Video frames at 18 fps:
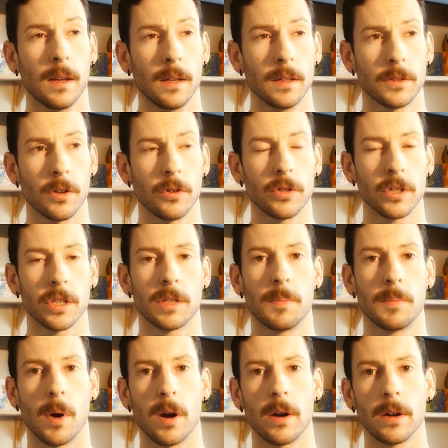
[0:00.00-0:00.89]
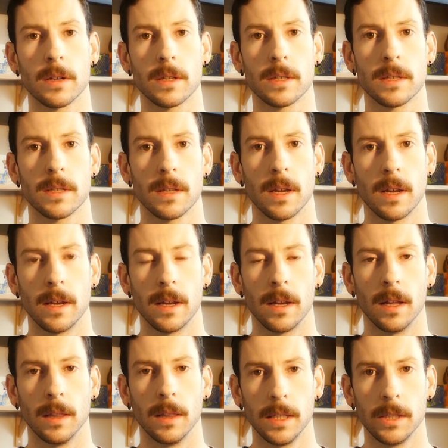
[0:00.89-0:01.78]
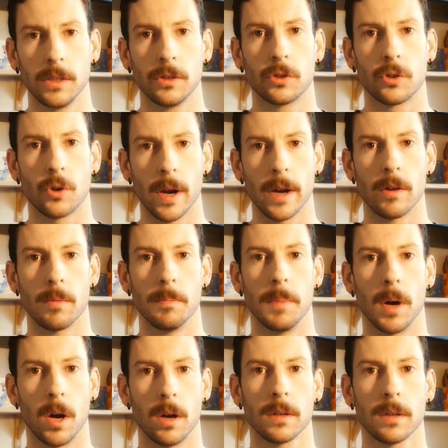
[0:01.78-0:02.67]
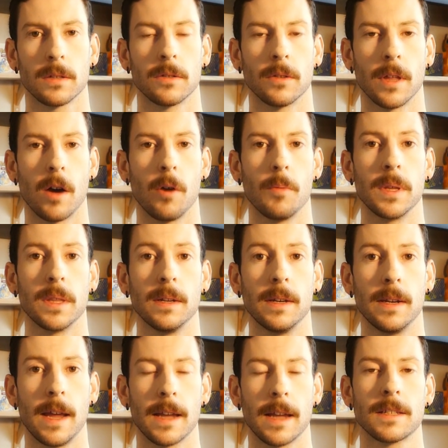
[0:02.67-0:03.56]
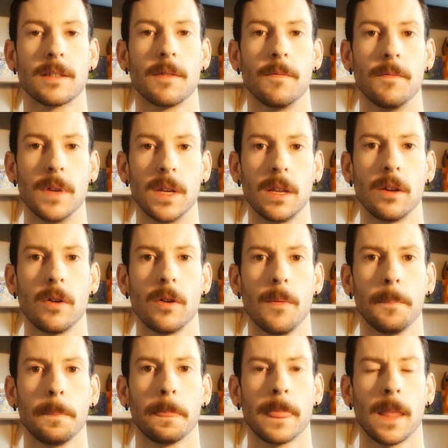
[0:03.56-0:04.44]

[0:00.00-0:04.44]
Surging Sparks Elite Trainer box, so that will be the next video,